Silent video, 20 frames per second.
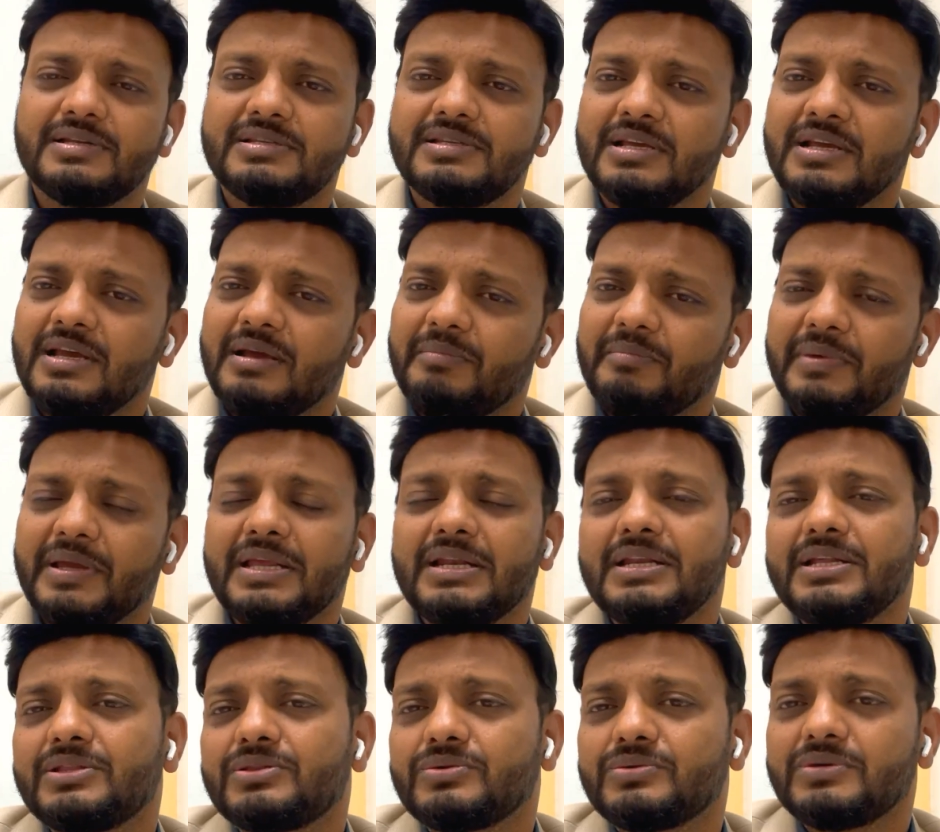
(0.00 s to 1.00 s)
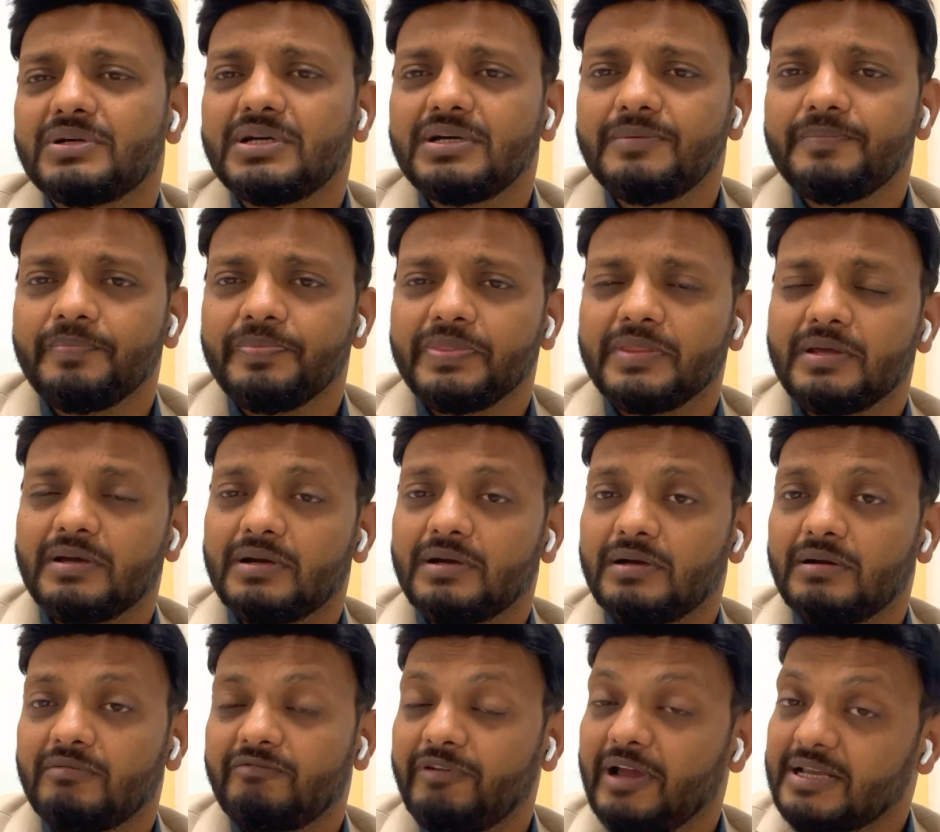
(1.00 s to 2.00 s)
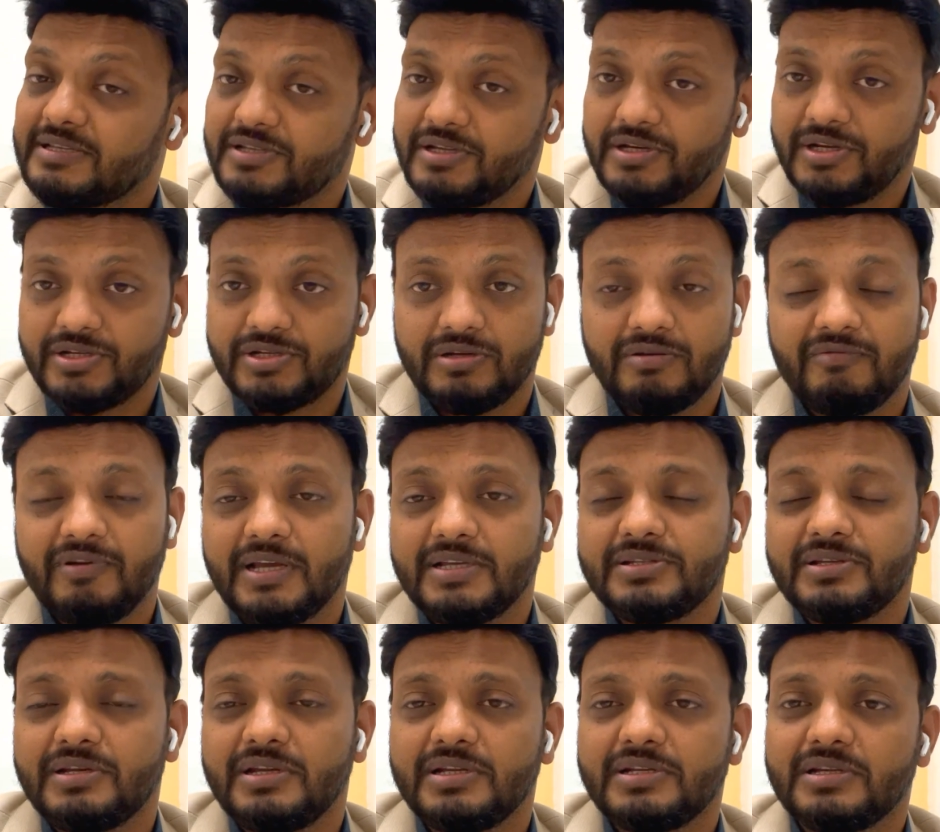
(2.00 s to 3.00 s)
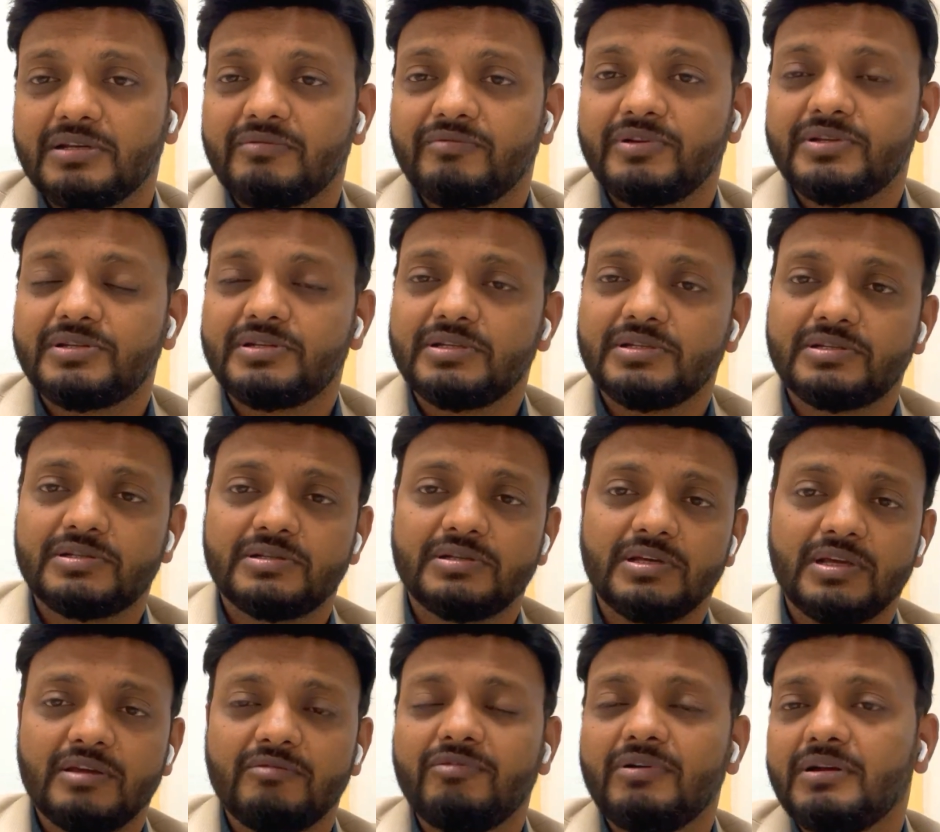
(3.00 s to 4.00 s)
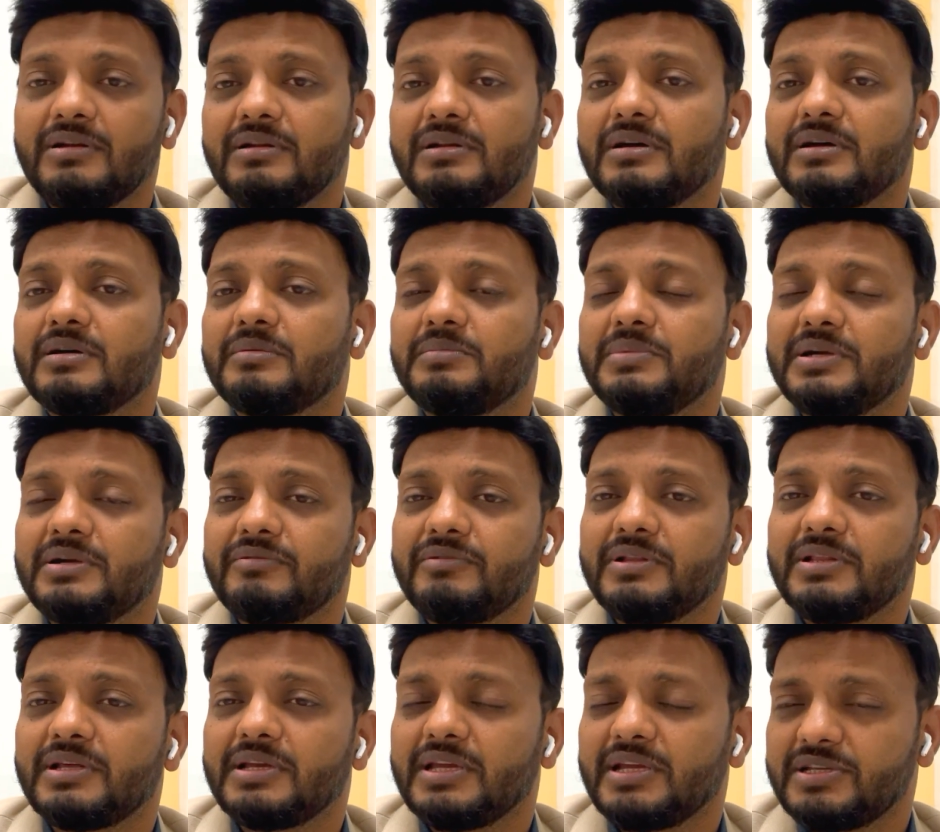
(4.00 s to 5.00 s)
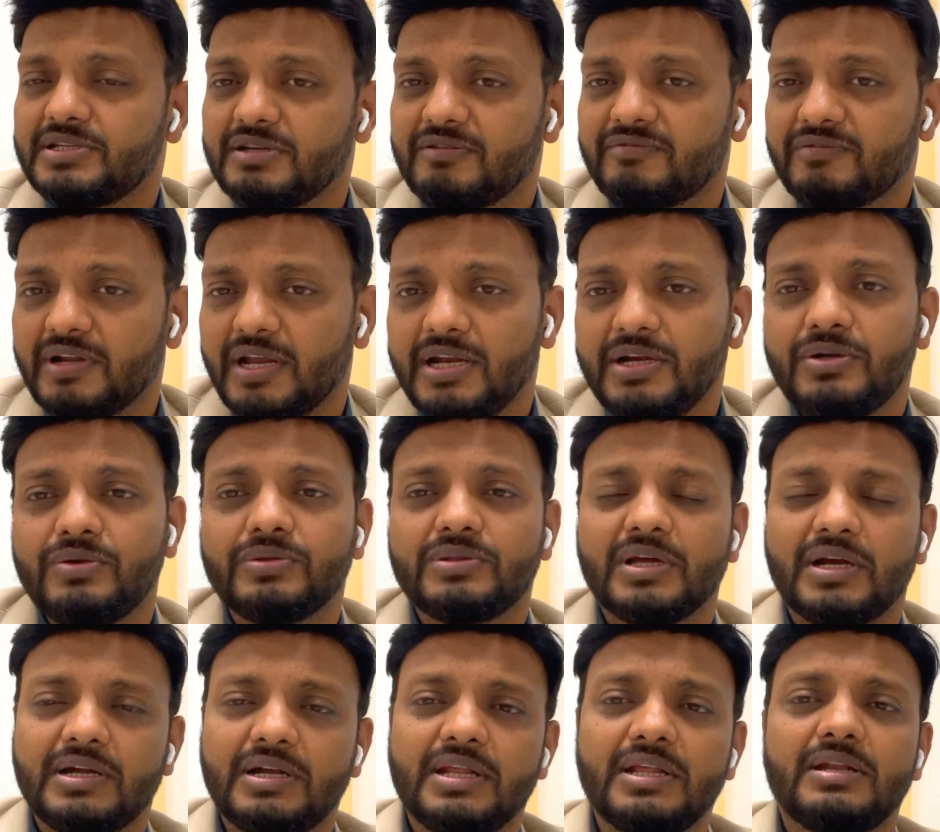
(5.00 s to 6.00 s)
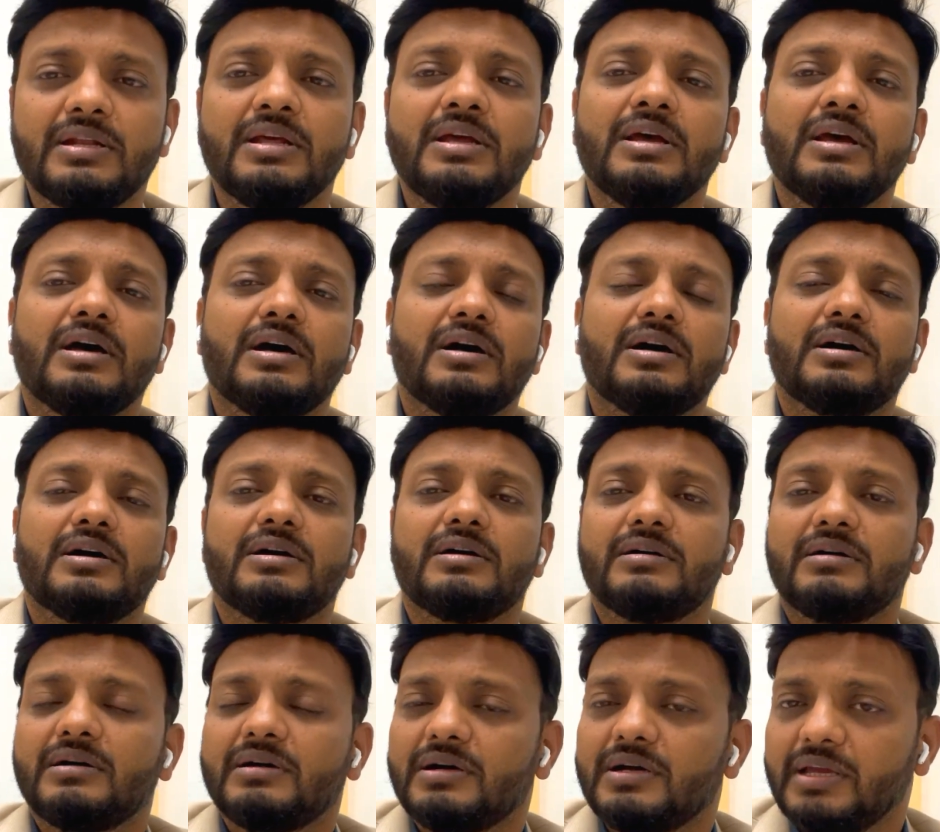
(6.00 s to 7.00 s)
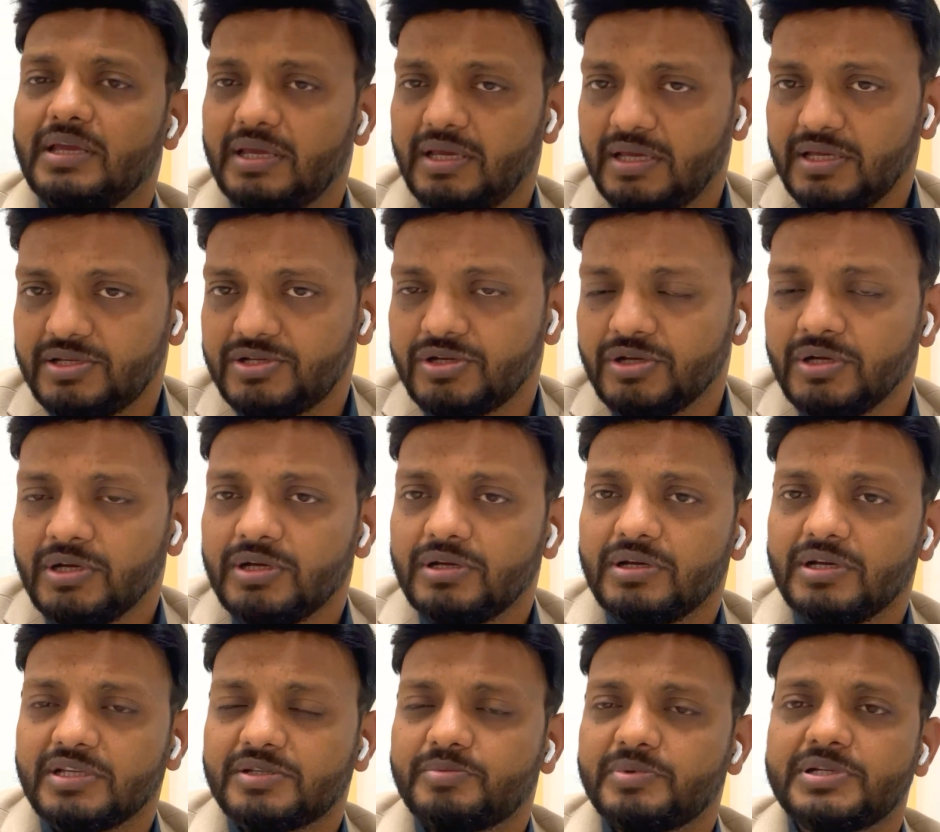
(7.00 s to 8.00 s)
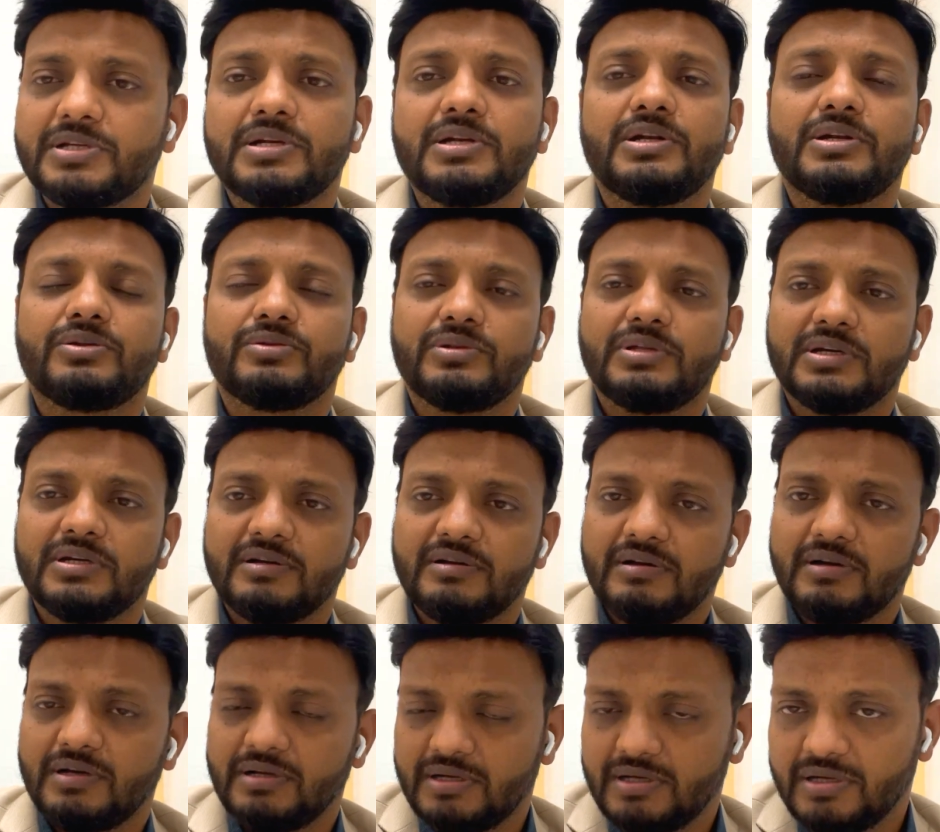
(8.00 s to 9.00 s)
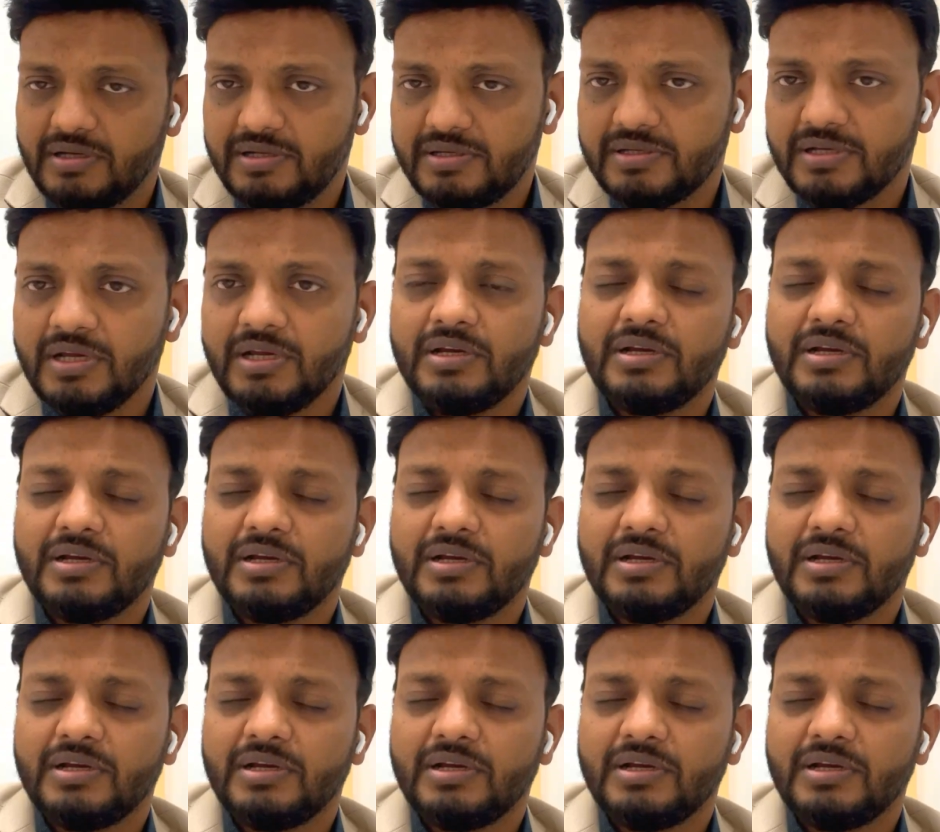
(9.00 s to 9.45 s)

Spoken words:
is mainly through a vaccination which is given between the age of 9 to 13 age, especially to the girls.